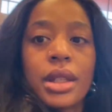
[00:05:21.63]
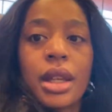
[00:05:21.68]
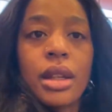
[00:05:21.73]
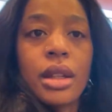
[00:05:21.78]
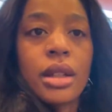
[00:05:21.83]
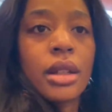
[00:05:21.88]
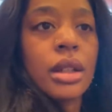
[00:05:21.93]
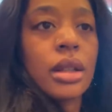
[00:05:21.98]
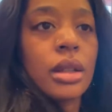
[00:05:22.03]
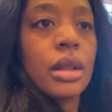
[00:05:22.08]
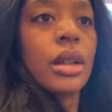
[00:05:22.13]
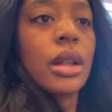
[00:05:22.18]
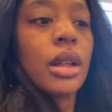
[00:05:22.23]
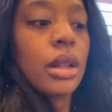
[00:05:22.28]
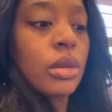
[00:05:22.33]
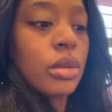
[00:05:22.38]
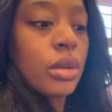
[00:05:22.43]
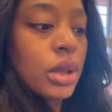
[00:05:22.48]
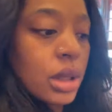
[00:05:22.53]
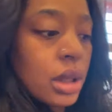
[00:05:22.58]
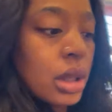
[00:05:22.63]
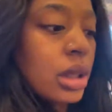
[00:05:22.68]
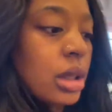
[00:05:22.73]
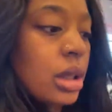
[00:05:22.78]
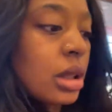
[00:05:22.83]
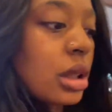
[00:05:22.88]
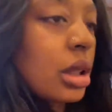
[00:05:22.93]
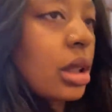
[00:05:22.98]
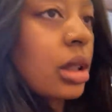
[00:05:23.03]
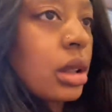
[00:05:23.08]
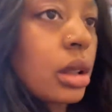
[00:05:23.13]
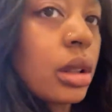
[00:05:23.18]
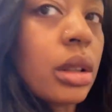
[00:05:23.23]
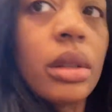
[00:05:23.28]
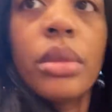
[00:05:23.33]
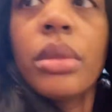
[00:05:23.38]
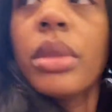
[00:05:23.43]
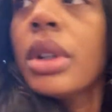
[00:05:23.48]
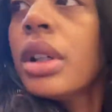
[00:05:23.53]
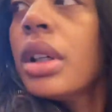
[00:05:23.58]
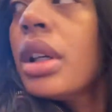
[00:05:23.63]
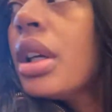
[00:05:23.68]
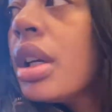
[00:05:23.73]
I I don't want to get um.